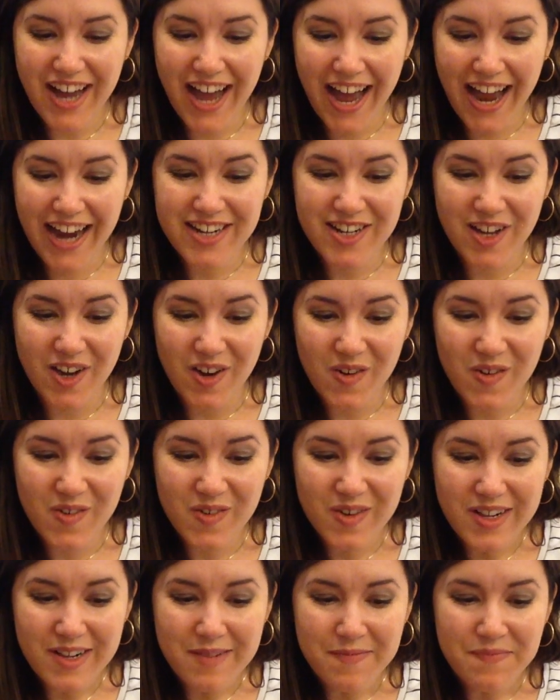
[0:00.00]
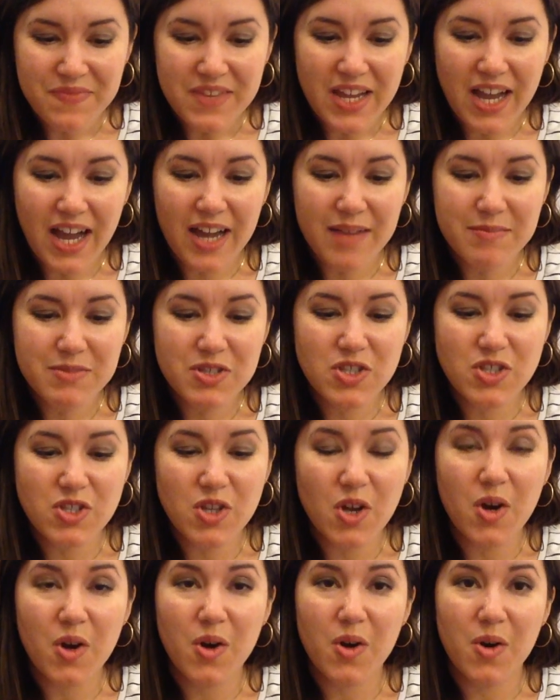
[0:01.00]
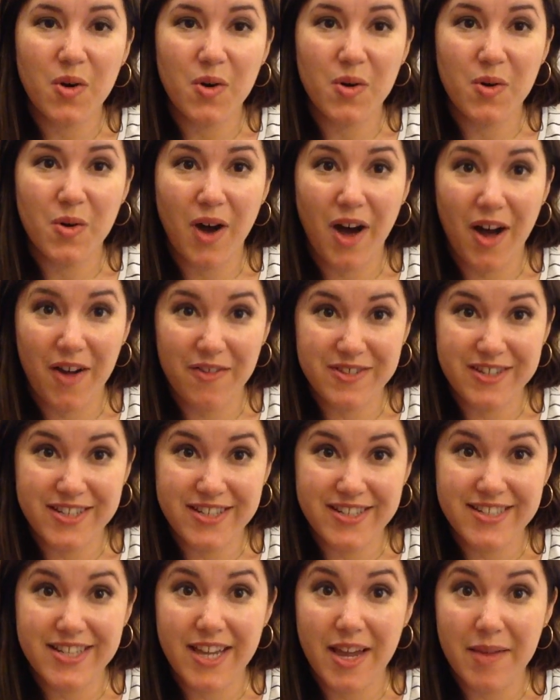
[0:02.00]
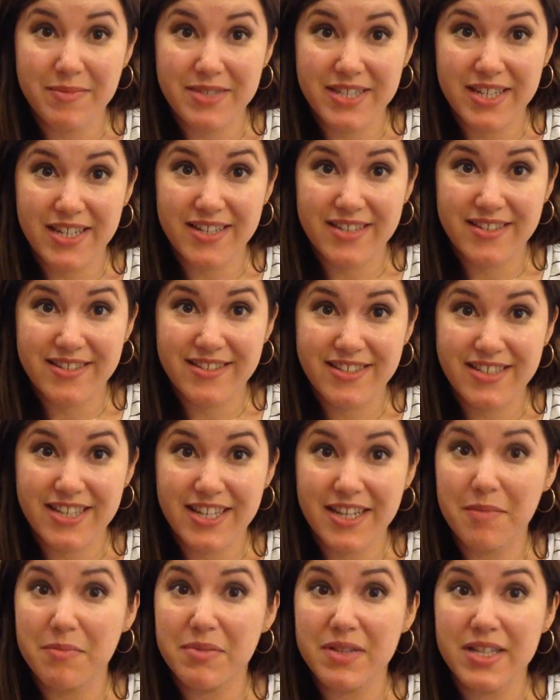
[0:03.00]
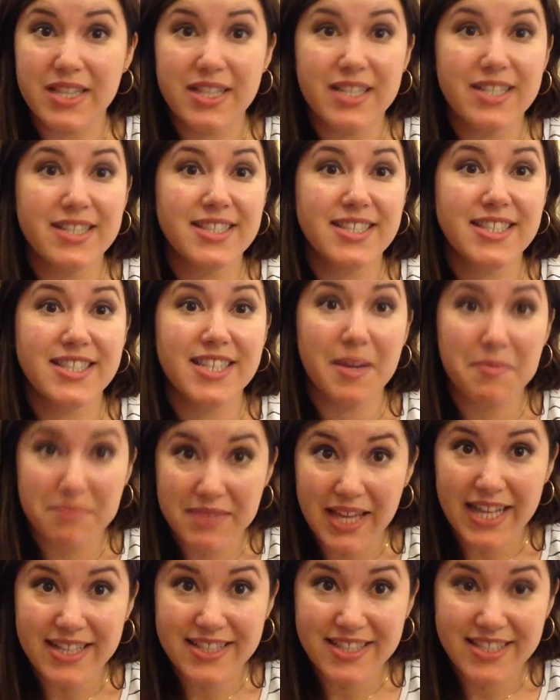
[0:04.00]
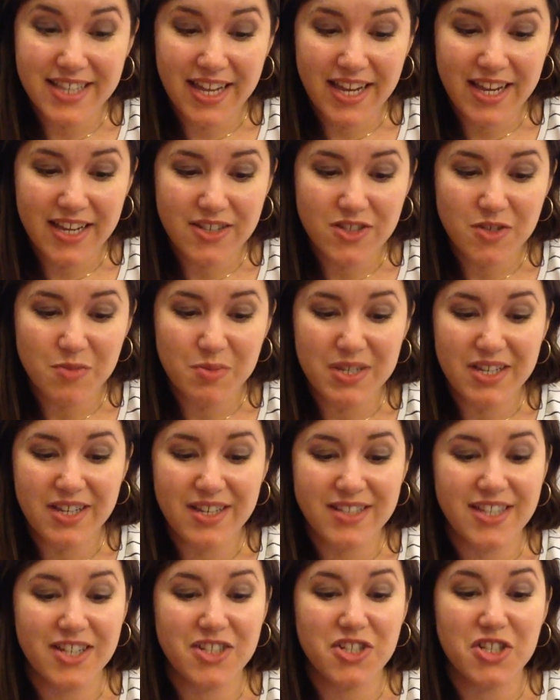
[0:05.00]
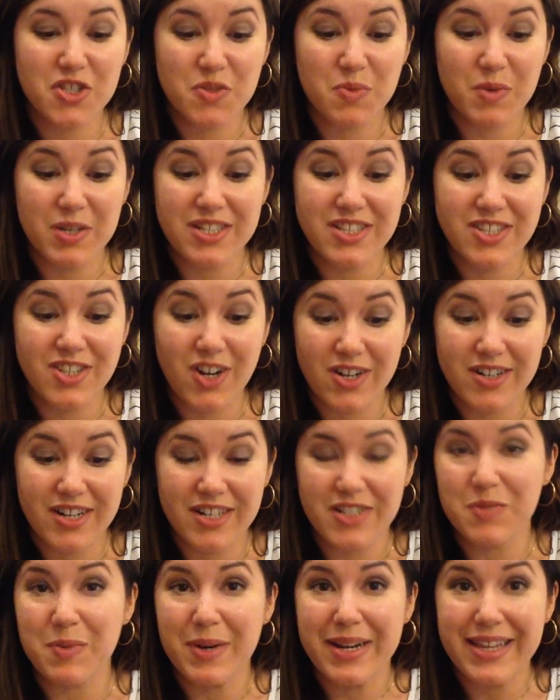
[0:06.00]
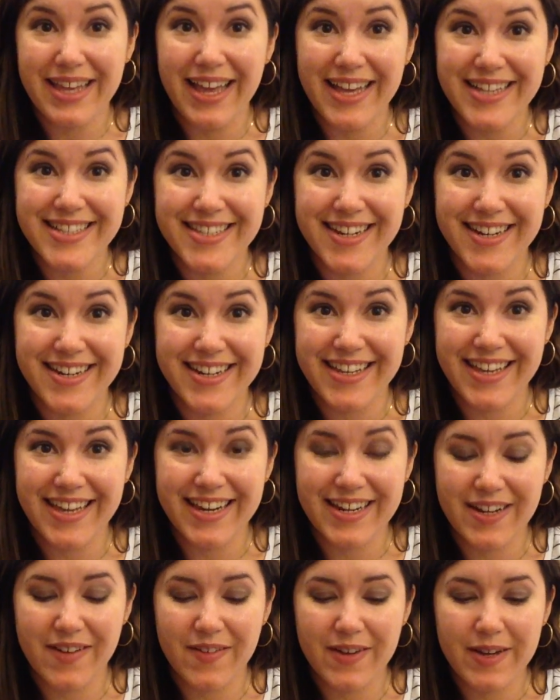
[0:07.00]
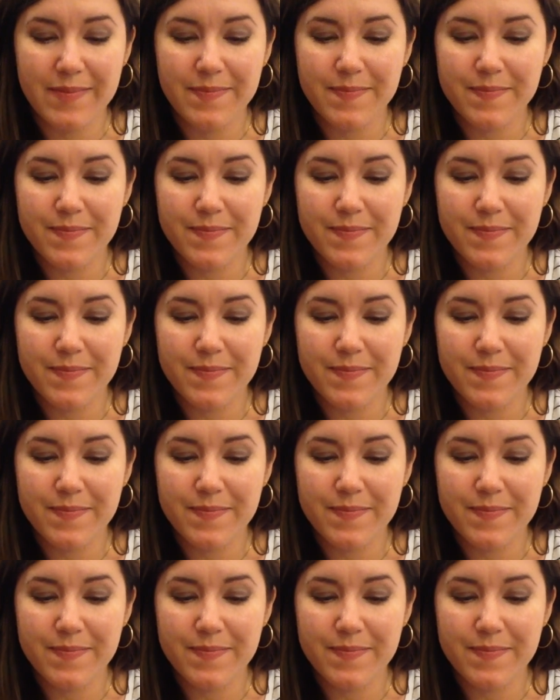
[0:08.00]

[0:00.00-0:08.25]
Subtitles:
I know. I'm so often tempted to completely skip that stage because I just want to start. I just want to cast on and get it going.